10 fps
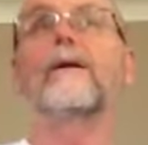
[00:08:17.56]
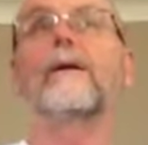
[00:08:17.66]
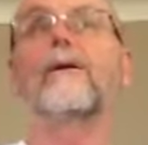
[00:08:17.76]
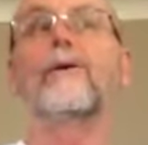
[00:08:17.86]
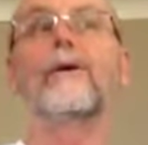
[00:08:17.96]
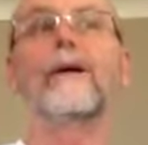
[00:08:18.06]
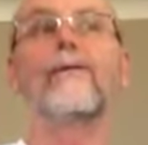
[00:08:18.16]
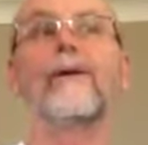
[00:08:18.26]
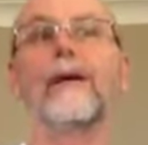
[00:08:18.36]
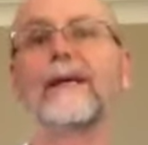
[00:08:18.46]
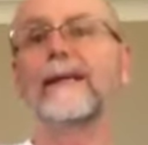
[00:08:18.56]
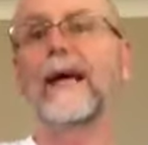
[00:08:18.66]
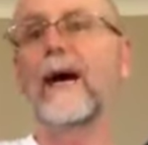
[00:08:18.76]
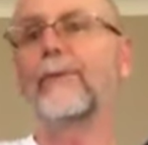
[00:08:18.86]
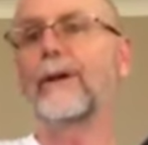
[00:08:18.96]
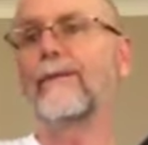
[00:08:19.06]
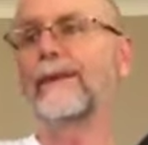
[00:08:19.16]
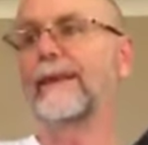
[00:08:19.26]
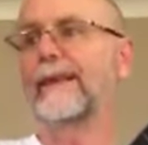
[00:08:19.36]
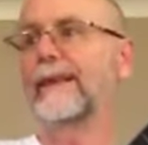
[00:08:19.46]
To give you an example of
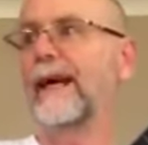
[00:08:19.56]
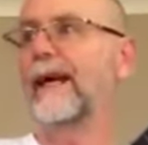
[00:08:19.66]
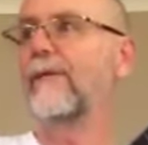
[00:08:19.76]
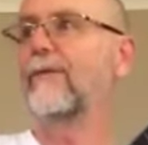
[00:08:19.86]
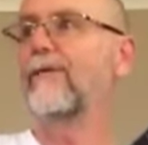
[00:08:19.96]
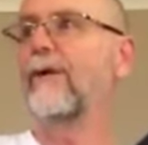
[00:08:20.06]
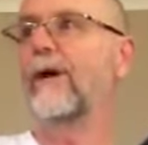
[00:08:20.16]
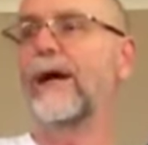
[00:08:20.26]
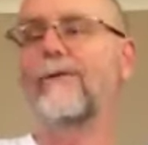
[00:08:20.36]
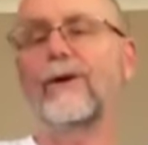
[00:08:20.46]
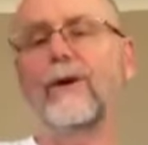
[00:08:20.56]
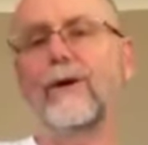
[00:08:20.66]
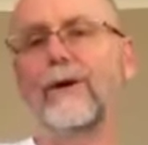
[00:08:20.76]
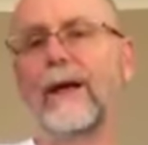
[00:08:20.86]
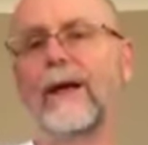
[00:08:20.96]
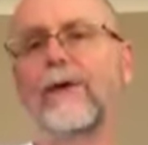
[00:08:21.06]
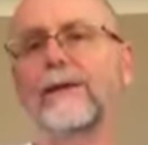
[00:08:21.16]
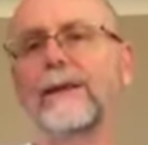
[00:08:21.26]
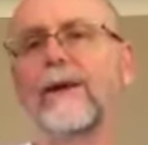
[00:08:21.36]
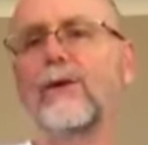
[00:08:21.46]
6/8, if you've ever heard that
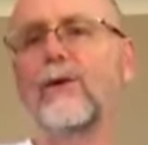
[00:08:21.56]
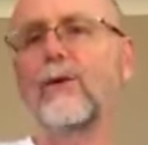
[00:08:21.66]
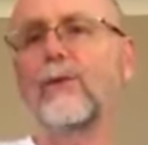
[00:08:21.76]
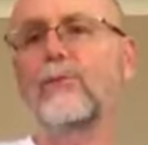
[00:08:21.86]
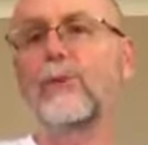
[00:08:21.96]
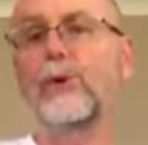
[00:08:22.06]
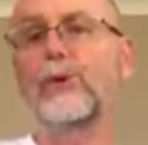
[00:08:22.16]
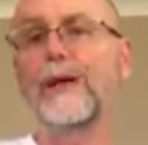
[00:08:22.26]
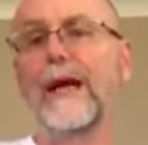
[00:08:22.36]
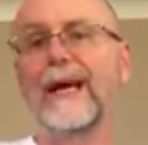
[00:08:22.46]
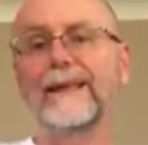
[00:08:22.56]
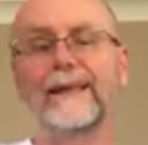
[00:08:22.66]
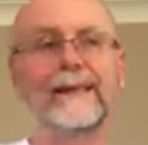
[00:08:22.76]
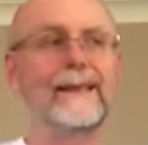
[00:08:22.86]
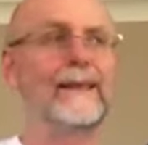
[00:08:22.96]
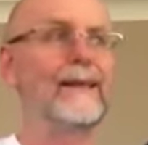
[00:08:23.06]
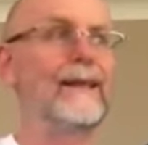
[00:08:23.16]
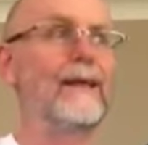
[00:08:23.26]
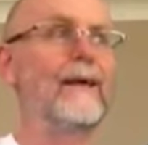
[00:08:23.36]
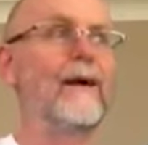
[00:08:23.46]
old song called Moon Dance,
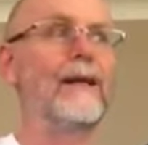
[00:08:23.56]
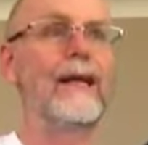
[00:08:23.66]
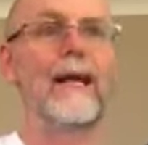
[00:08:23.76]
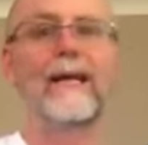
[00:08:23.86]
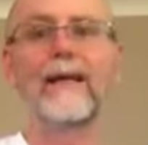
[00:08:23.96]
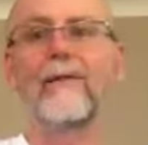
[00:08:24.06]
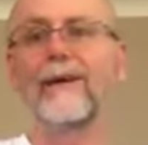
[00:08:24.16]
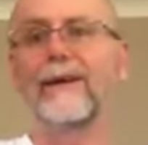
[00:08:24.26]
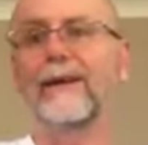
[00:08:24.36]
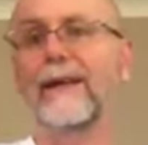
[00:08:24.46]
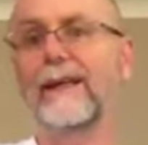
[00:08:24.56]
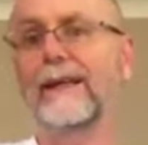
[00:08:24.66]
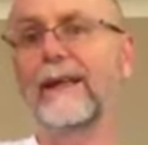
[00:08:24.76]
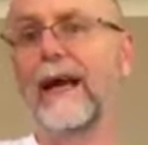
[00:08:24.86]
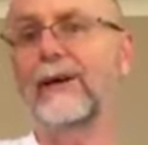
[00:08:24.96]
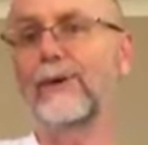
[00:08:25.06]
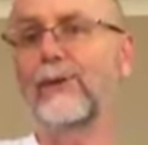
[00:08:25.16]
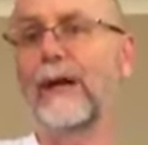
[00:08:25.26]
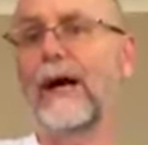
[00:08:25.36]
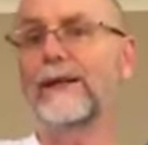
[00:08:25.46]
on the end of it, the
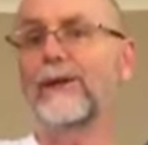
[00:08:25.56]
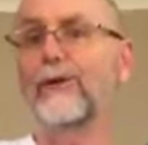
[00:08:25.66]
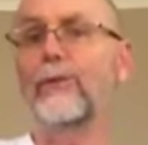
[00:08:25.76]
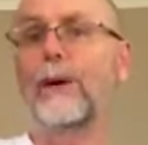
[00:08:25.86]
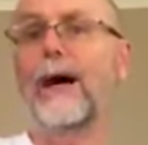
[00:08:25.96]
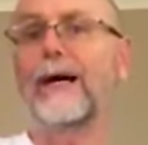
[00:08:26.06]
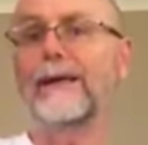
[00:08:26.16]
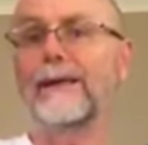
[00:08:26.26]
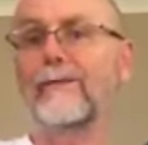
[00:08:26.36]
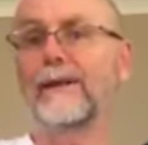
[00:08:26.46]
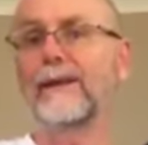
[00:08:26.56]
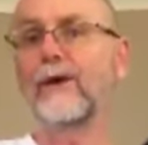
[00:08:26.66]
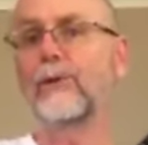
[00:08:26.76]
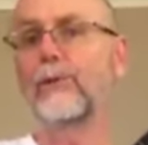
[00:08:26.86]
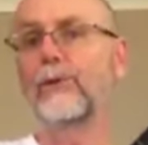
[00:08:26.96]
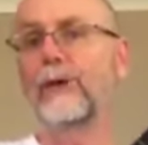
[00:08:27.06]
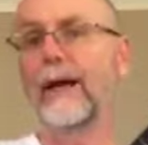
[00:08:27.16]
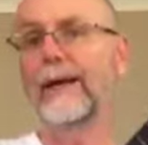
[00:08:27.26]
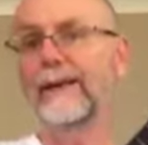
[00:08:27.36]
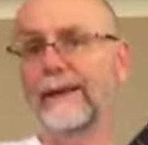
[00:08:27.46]
actual last 2 bars of the song Moon
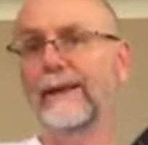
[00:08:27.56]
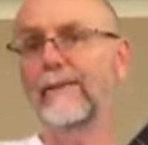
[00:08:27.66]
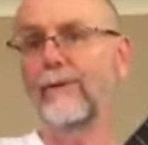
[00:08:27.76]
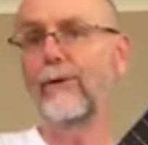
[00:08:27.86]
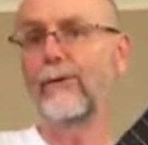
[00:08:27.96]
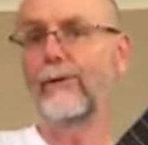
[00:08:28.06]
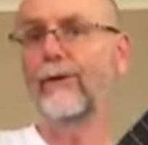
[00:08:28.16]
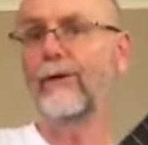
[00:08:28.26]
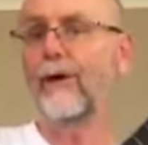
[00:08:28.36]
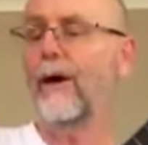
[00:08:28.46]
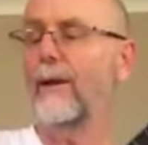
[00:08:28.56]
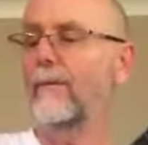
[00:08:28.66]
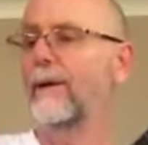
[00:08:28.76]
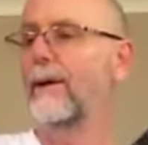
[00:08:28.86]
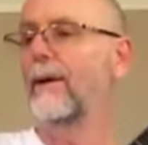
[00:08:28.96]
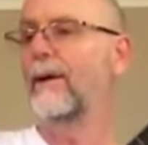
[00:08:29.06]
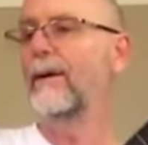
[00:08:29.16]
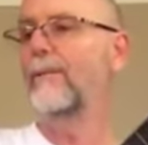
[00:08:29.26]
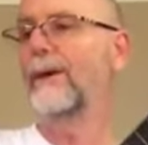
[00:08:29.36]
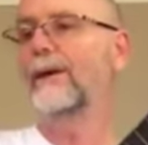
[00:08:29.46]
Dance, it's in 4/4 time,
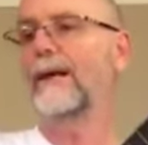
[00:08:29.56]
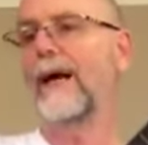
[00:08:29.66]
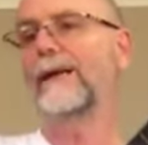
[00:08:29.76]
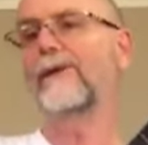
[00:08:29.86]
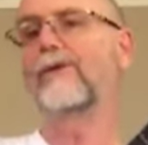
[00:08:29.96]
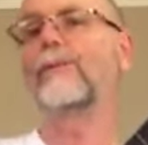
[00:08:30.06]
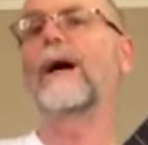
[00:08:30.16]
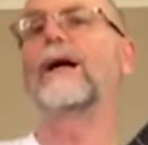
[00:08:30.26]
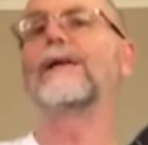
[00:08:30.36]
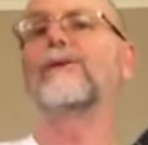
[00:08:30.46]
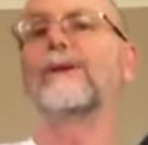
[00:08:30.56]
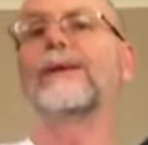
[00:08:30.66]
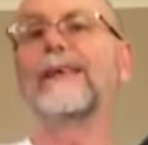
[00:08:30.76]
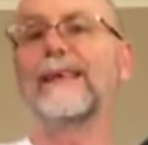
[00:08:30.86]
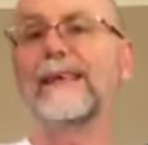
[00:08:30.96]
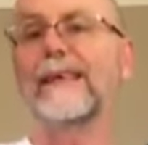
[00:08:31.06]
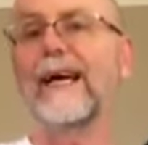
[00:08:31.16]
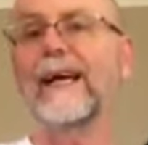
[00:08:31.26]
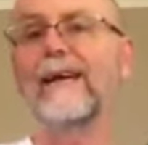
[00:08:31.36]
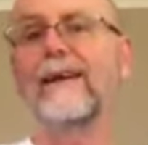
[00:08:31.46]
but the last 2 bars are in
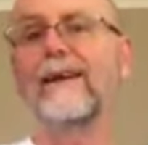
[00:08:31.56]
6/8.